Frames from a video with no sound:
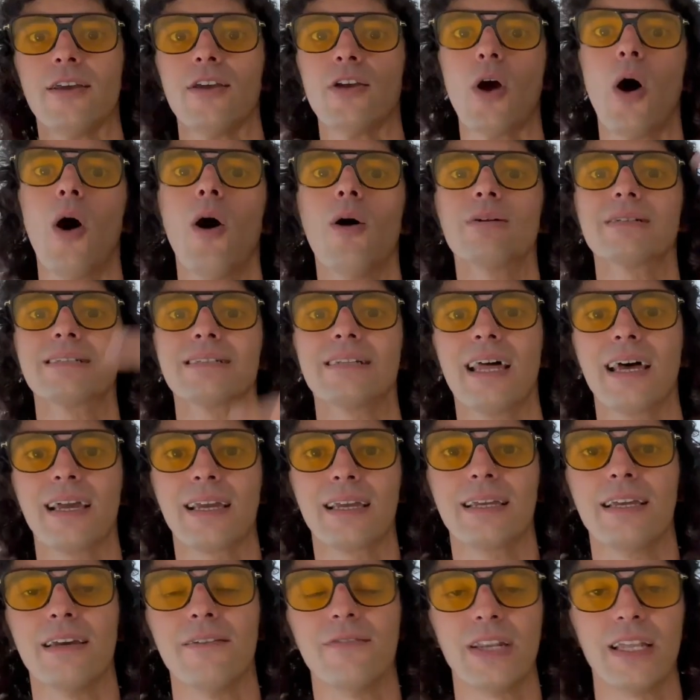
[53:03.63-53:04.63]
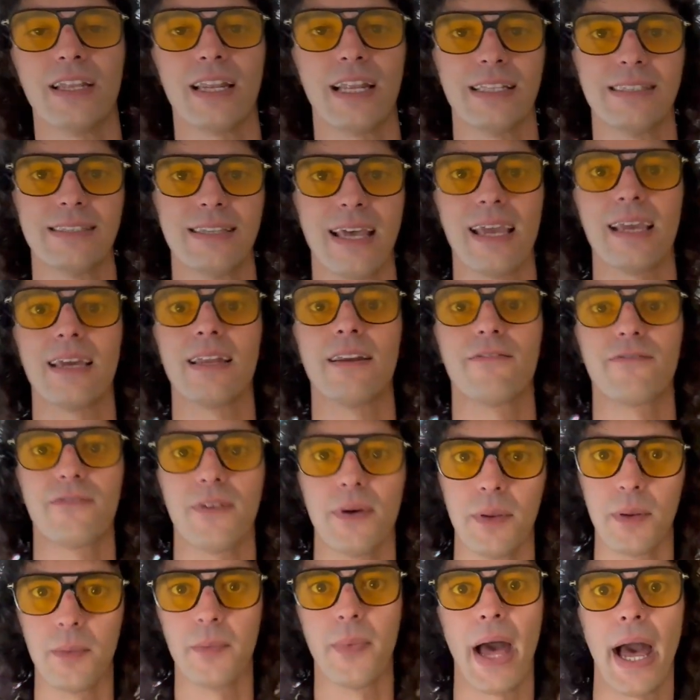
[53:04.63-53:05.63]
Y'all's like giving it and taking it
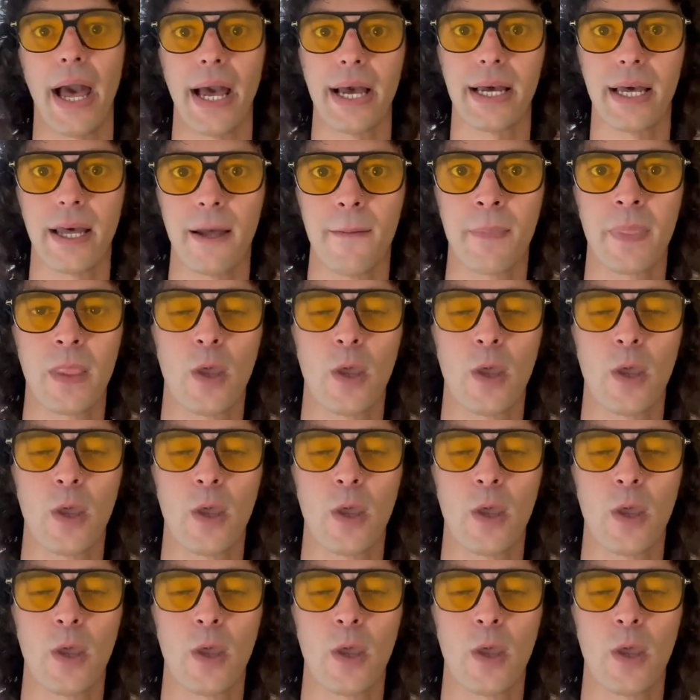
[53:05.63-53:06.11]
from the back.